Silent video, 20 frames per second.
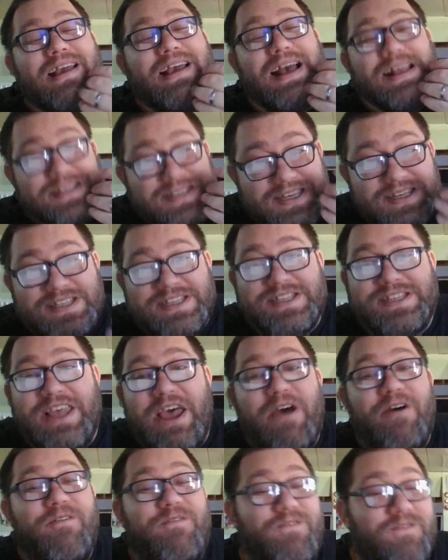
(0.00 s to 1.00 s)
Because it's
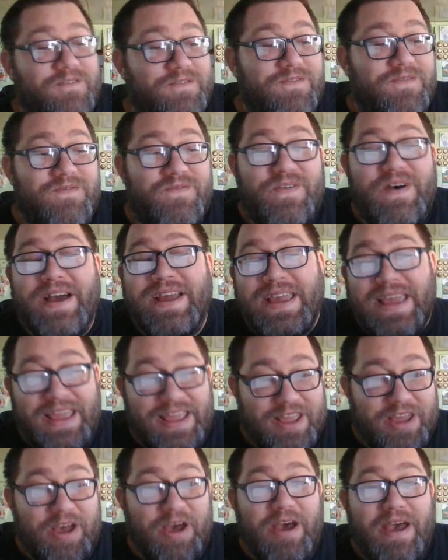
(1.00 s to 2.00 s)
so
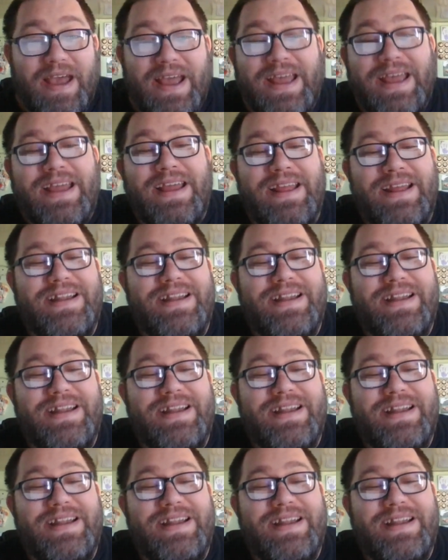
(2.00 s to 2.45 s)
fucking good.